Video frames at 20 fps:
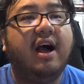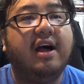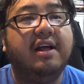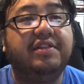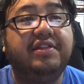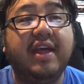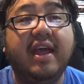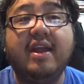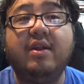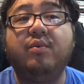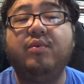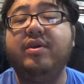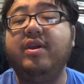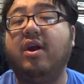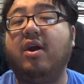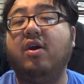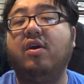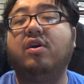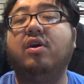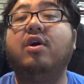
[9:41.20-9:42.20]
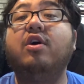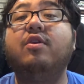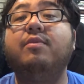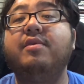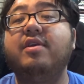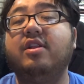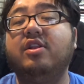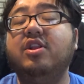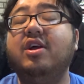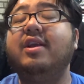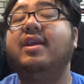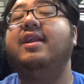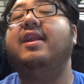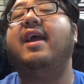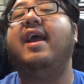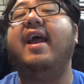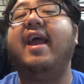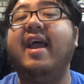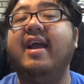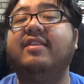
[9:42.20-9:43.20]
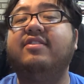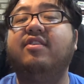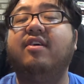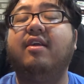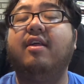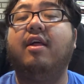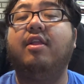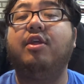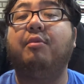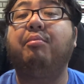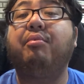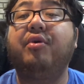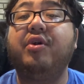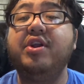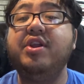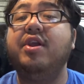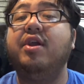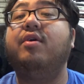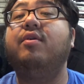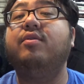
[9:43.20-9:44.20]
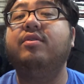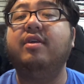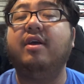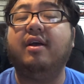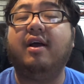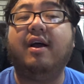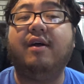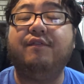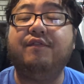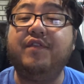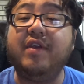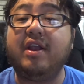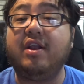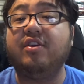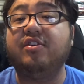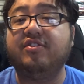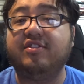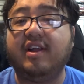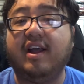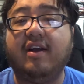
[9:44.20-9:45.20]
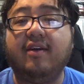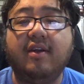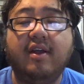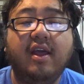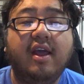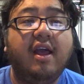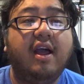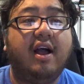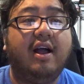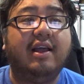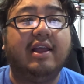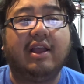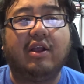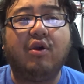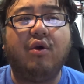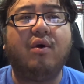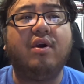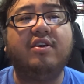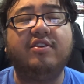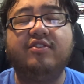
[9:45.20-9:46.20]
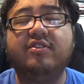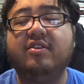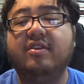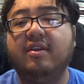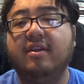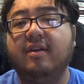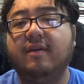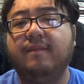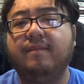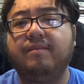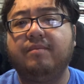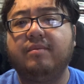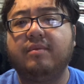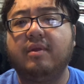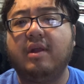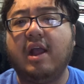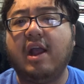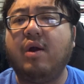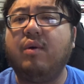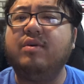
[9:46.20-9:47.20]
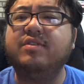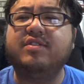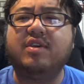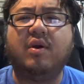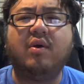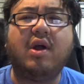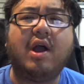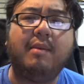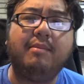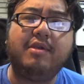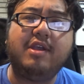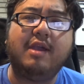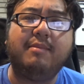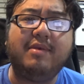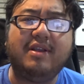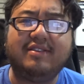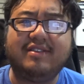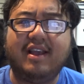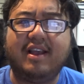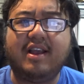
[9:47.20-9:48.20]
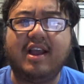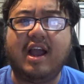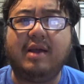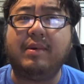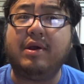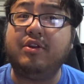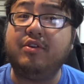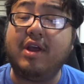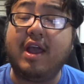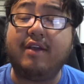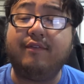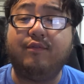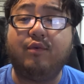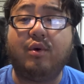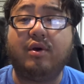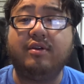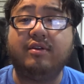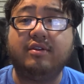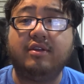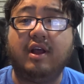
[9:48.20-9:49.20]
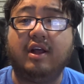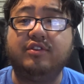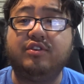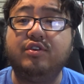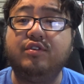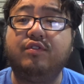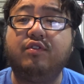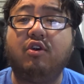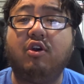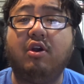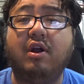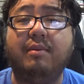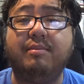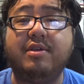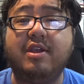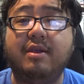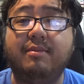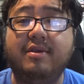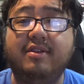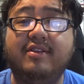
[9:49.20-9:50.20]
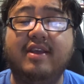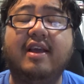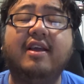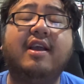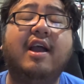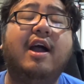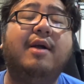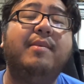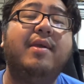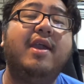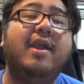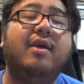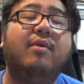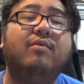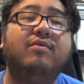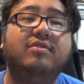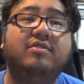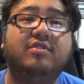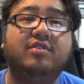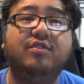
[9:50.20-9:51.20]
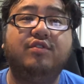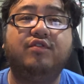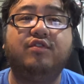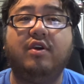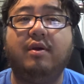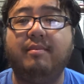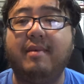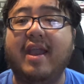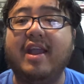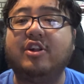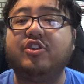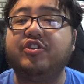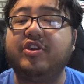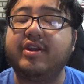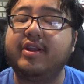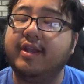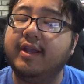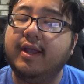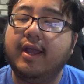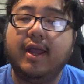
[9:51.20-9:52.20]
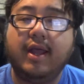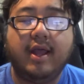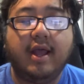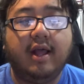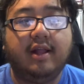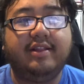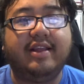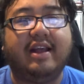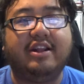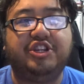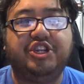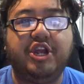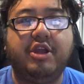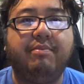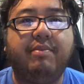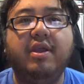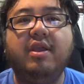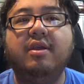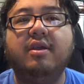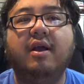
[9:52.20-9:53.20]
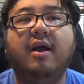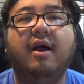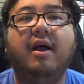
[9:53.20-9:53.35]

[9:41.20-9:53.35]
Then we are going to be looking at the pre-owned figures now. Of course, I always go to Miami.com. I do have two for Miami.com and two from Mandrake.jp.